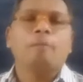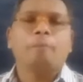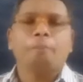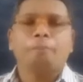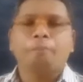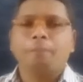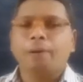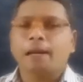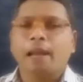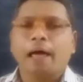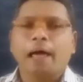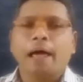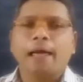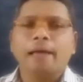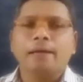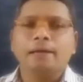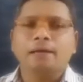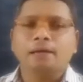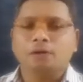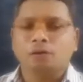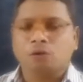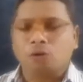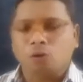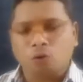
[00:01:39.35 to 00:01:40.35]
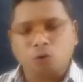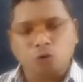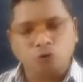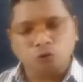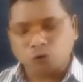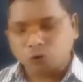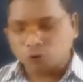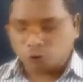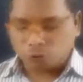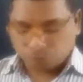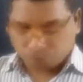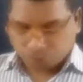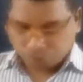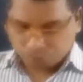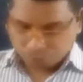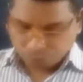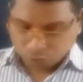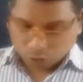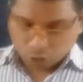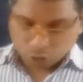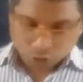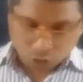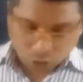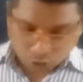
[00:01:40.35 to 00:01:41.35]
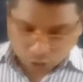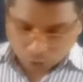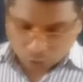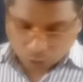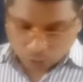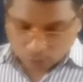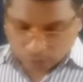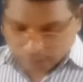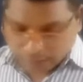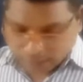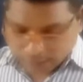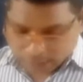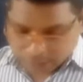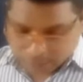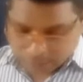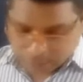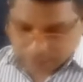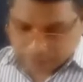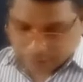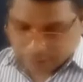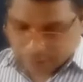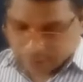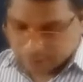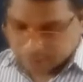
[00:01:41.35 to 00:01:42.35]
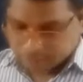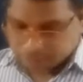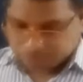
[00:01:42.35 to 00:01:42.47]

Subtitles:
bell icon also. So let's begin.